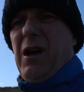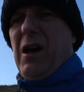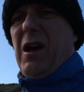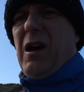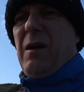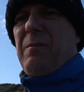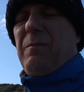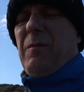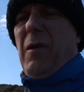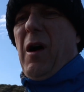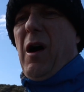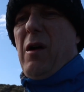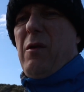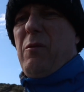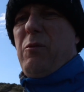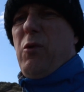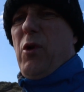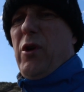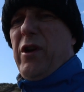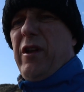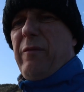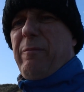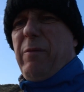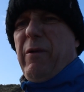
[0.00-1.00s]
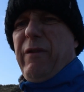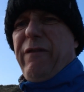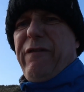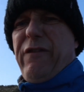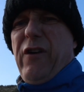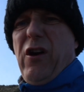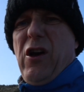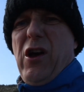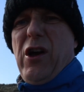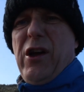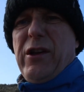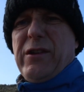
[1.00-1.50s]
I would have
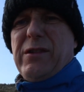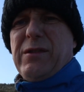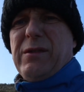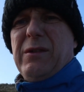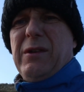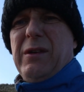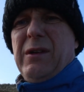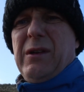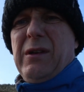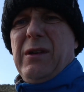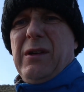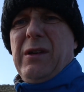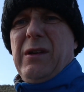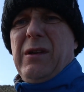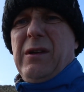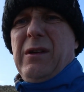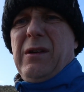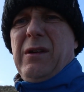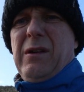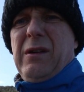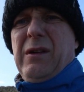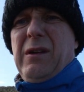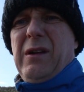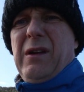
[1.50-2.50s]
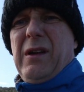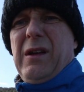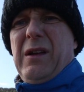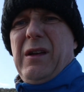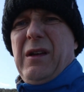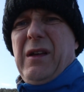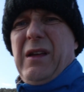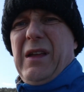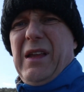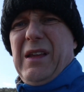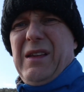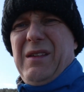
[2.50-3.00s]
preferred
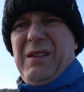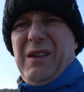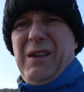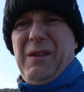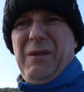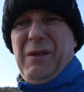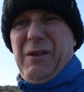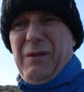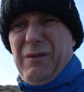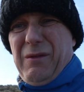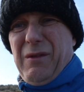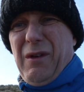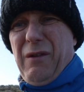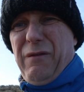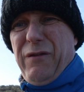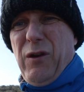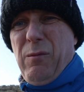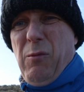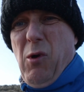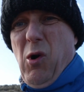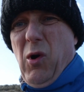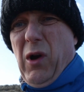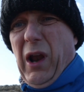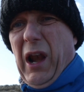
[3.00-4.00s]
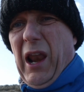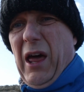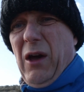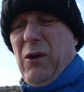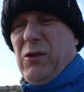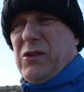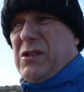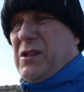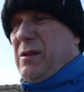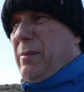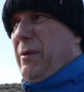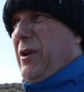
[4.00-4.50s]
a few more
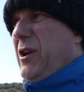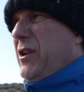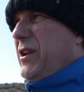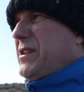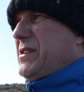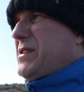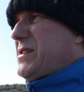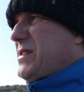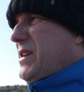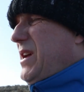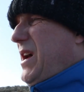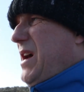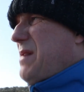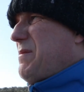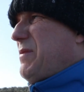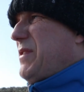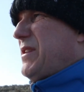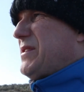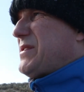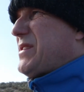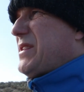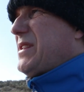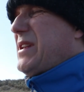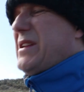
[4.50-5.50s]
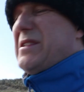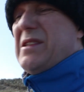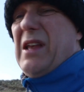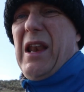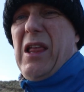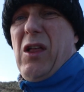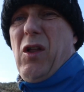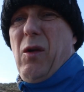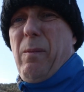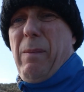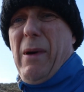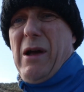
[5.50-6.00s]
clouds, to be honest. There's a
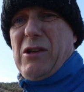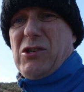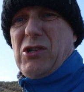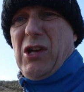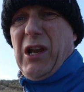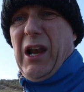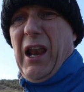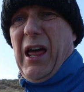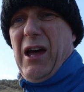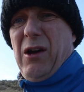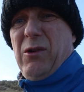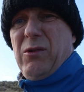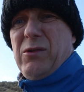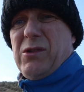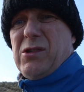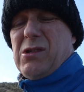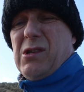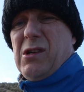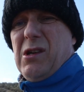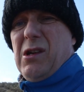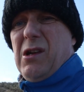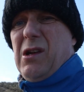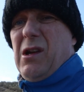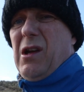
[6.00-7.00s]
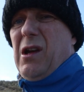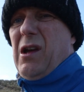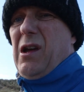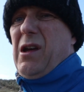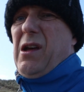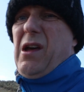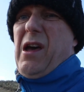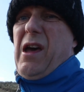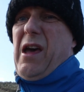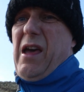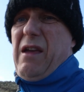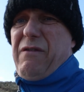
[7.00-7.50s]
little patch of clouds.
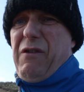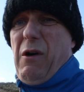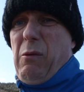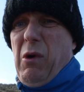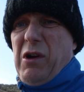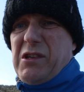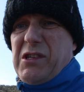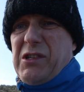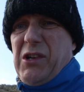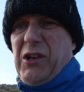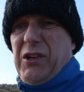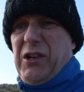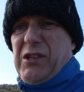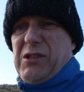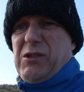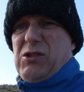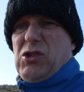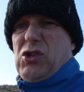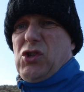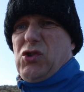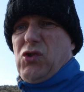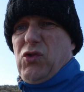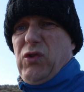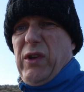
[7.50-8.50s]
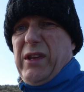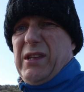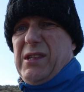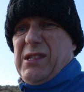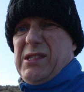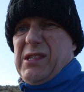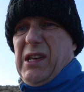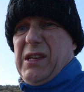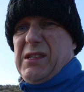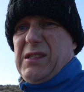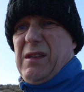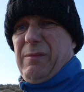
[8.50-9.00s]
If I wasn't on a strict
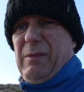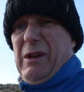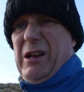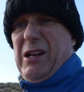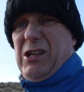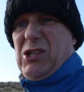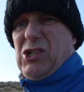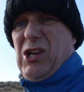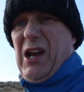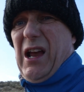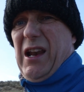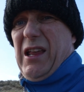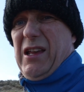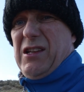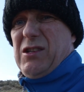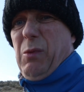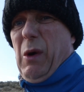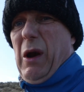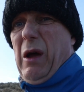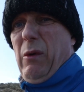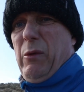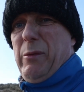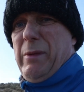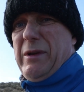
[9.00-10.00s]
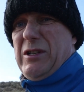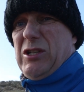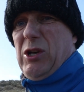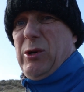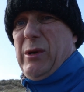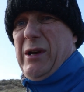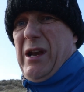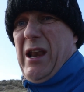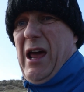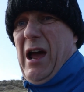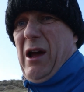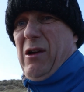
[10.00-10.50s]
60-minute challenge, what I would be
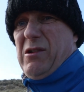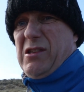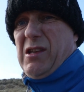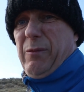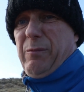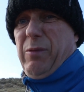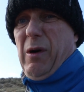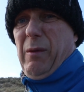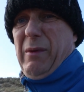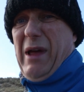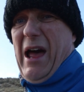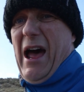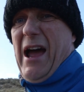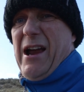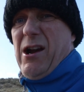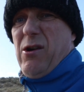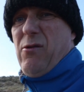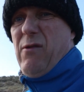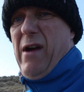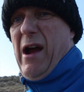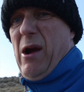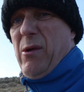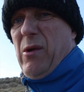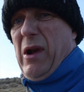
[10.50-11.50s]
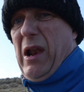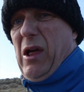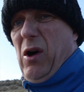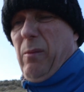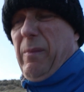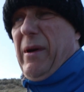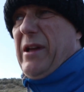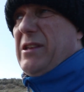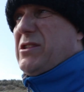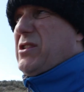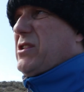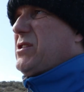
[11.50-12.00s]
doing now is I'd probably hang around a
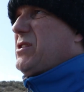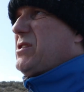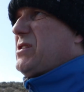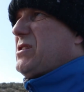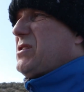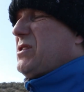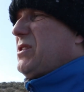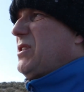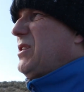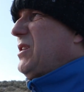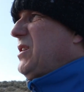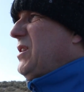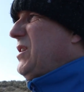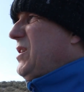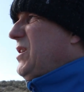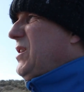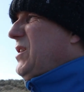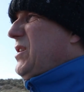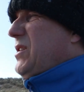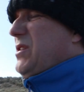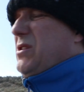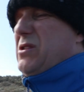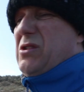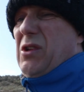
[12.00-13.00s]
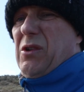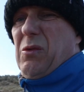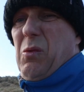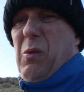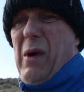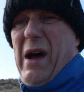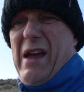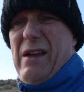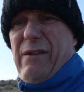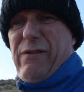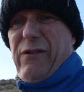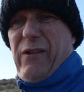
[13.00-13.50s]
little bit and sort of
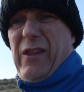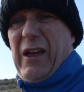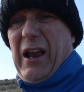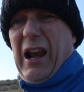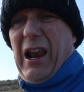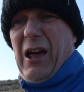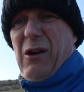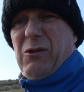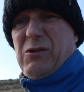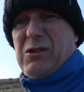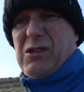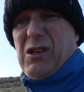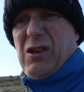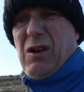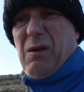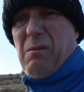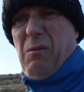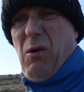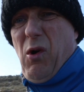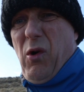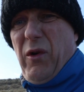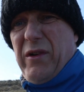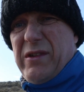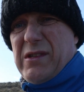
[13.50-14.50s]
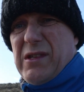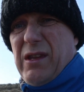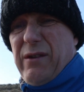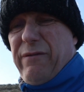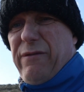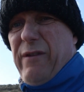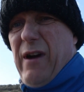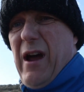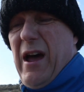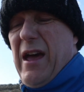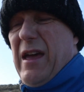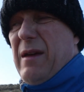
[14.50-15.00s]
wait for the clouds to come more into the
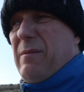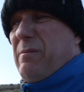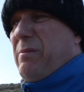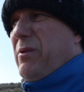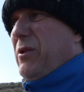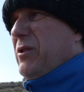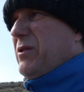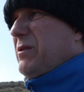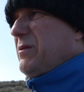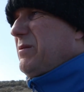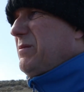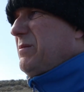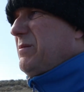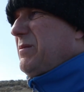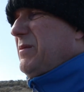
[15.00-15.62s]
frame, but